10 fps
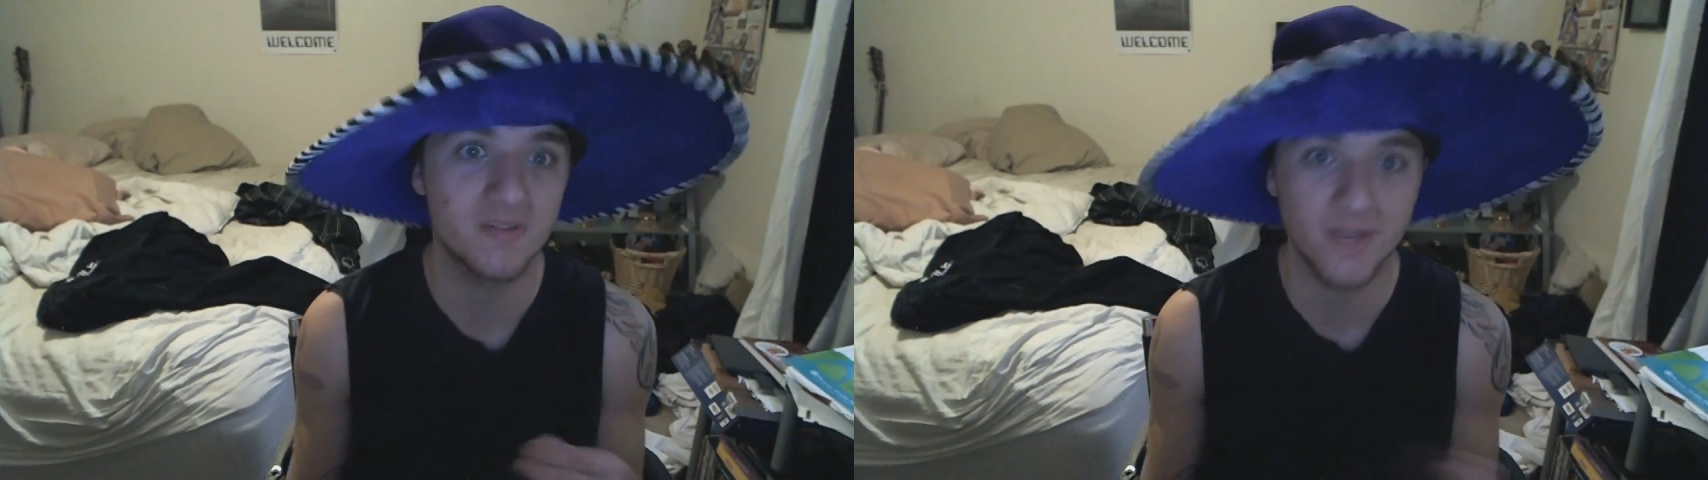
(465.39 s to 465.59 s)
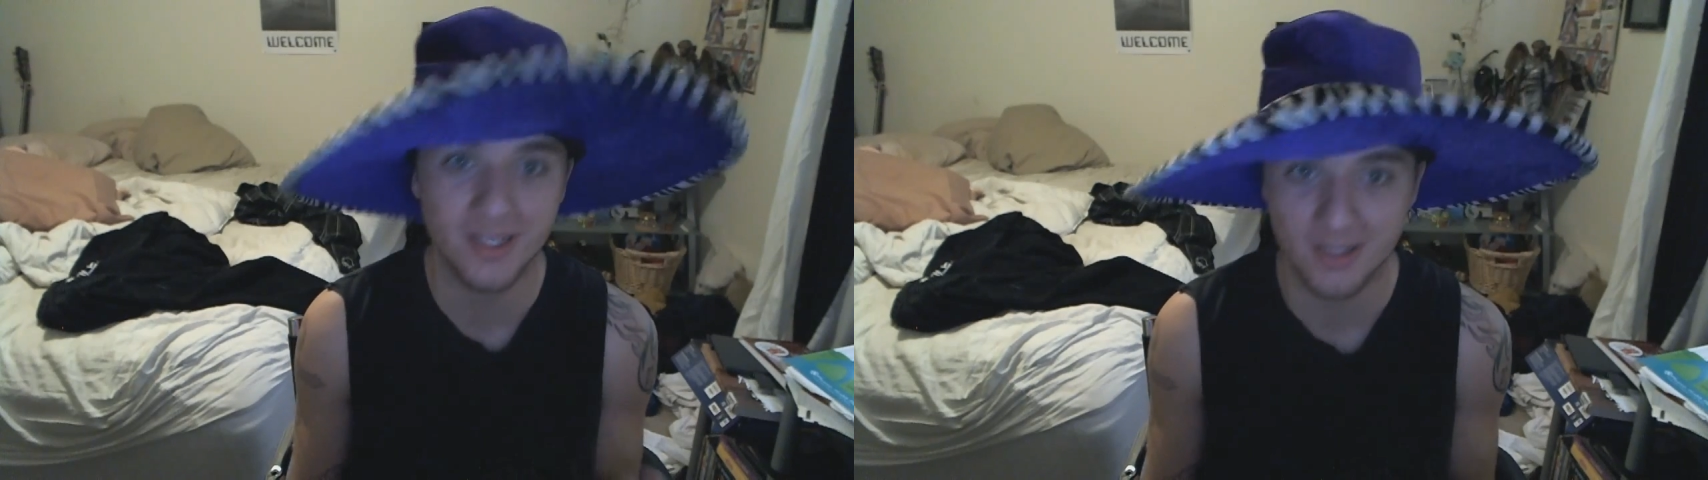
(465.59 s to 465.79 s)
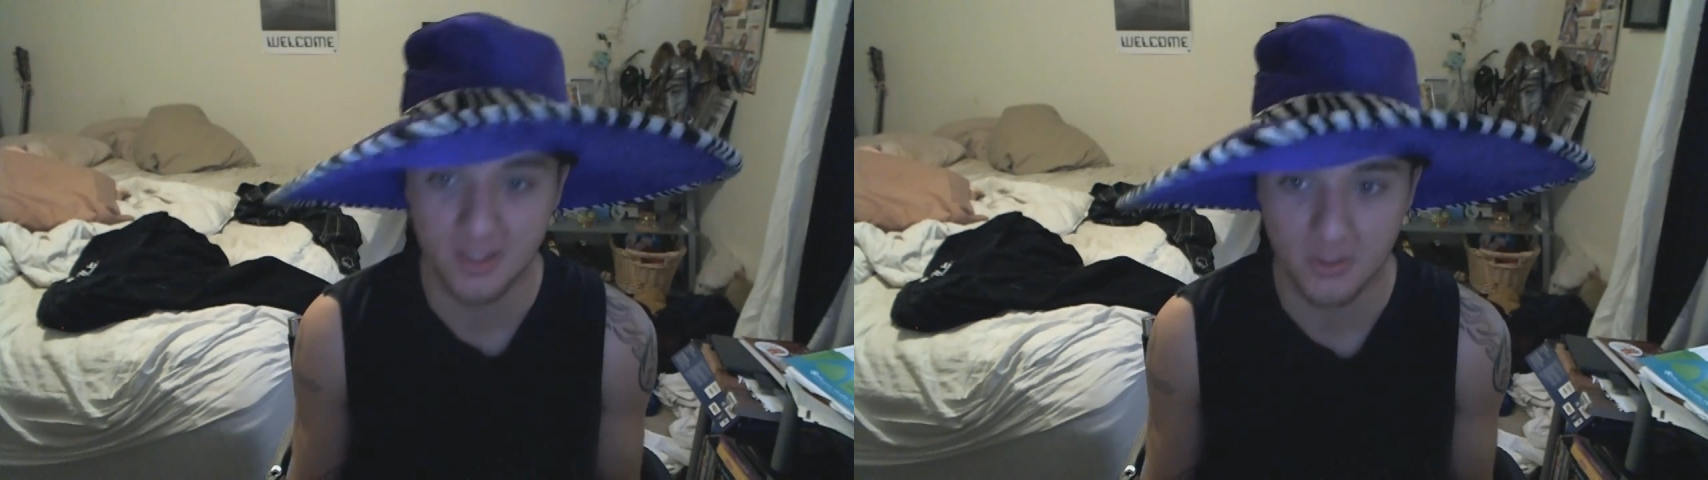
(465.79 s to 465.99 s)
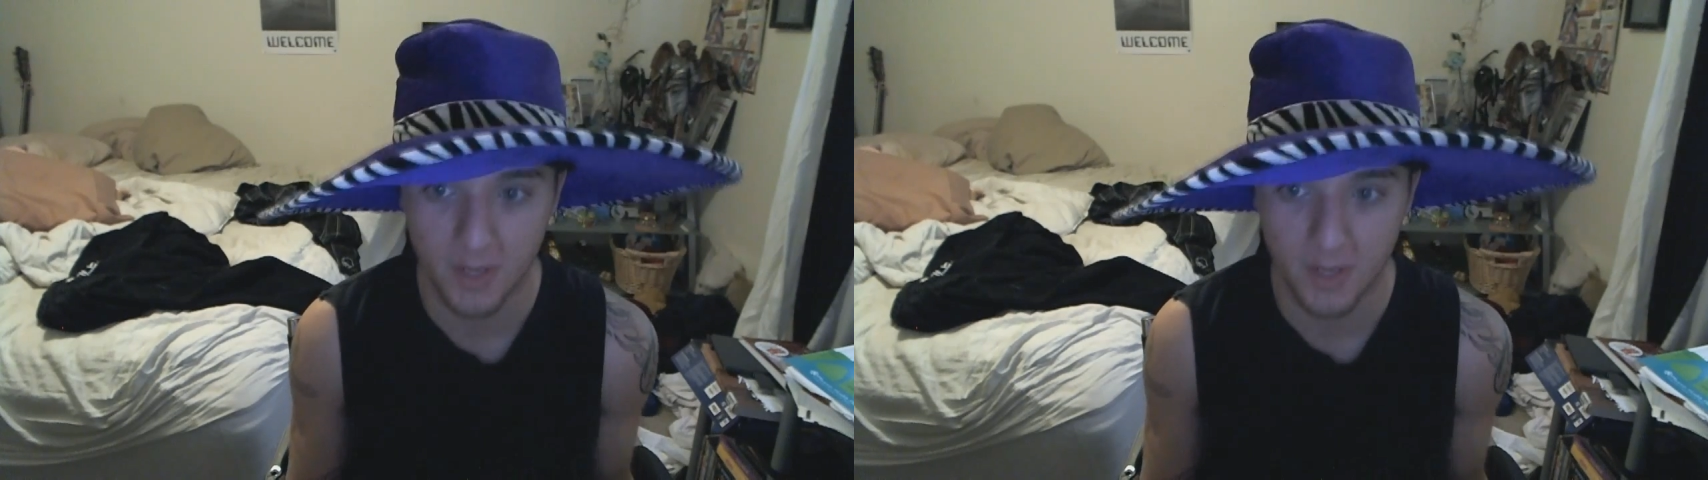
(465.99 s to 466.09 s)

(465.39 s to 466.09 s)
faceless